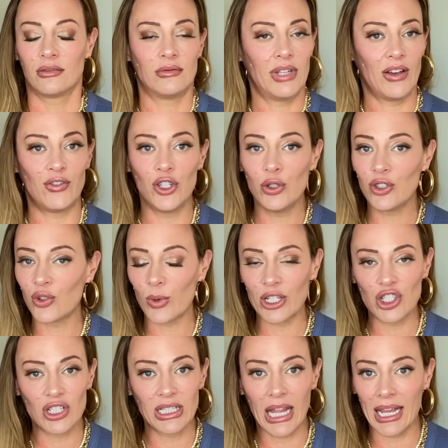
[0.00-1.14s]
have you
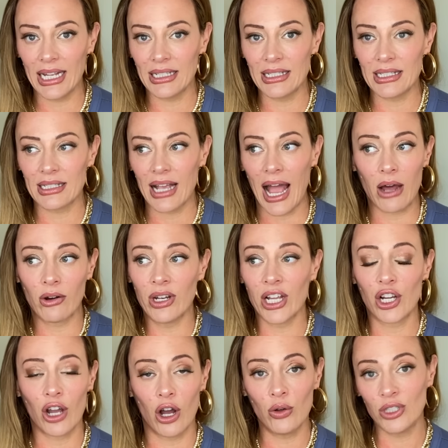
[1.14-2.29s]
switched lanes? How did it
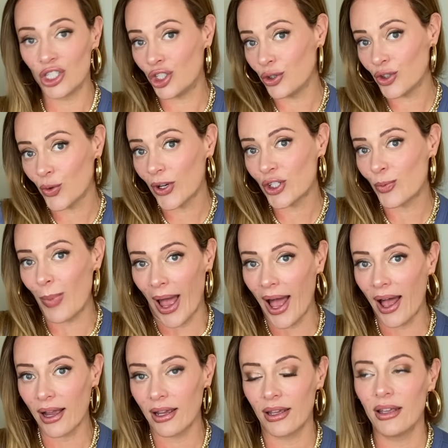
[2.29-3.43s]
go? Did you switch
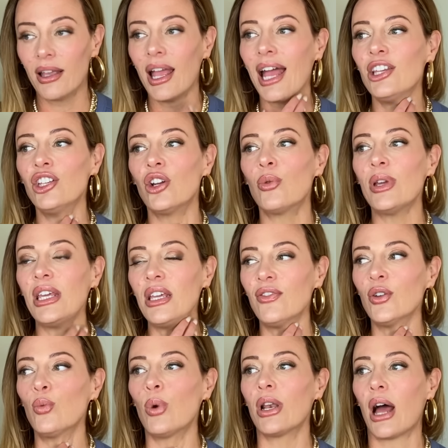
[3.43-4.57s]
back? And you know, even
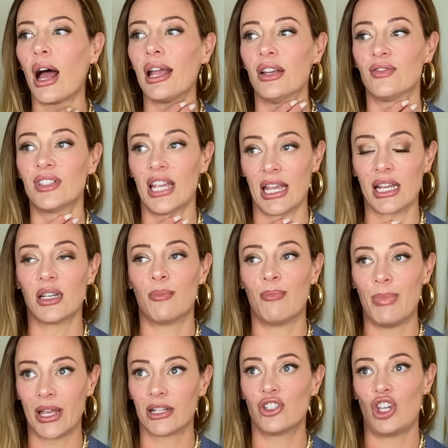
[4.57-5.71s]
when I have taken a
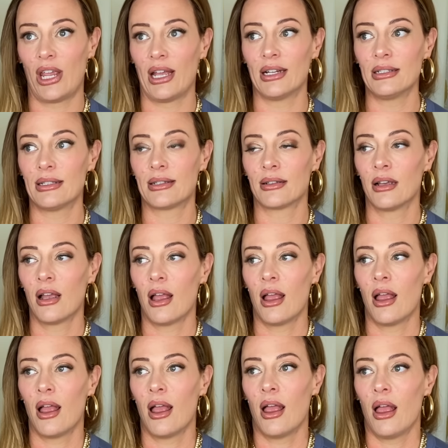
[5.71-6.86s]
big chance,
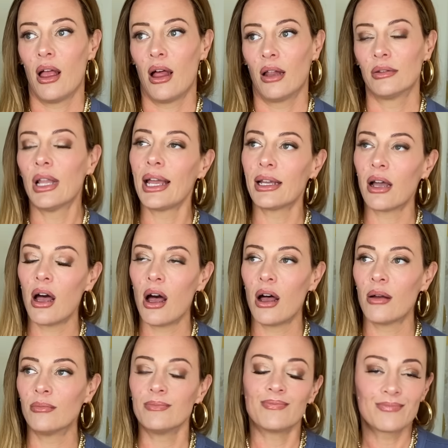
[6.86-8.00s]
like,
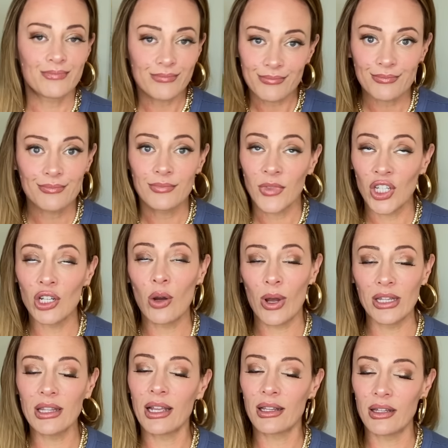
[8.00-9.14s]
um, you know
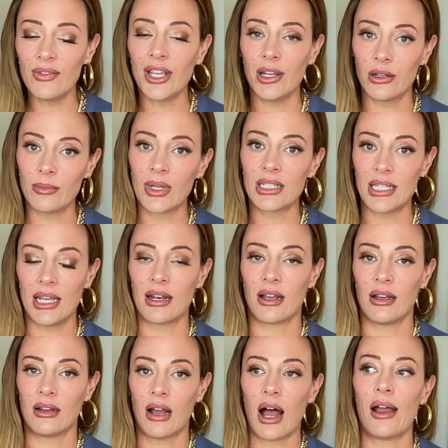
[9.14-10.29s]
what? Like living here in
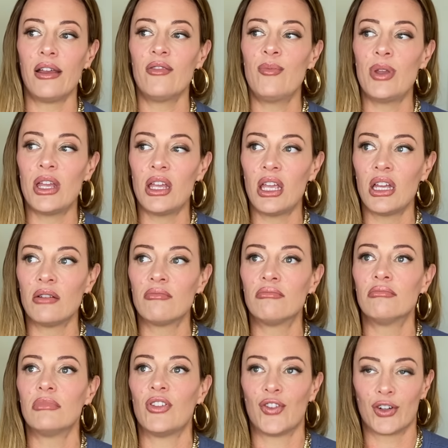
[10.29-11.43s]
Montana, I have
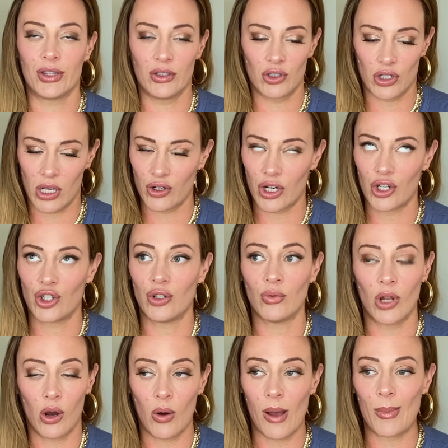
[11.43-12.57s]
been, if you're in the Shallontourage, you
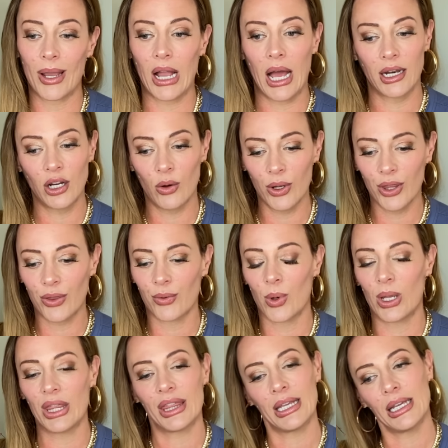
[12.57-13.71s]
know, I've been kind of going through
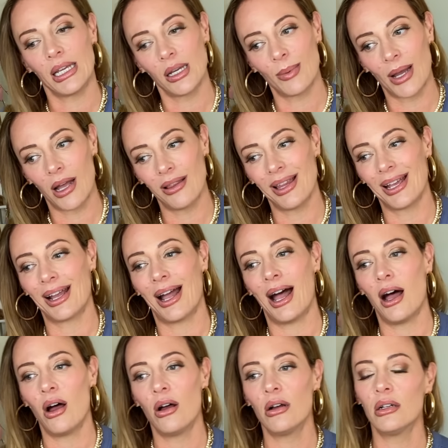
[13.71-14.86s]
it, thinking about like
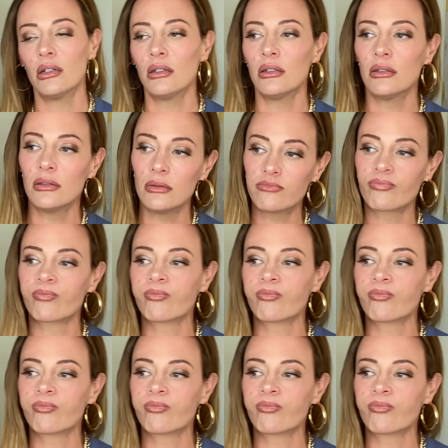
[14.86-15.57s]
how,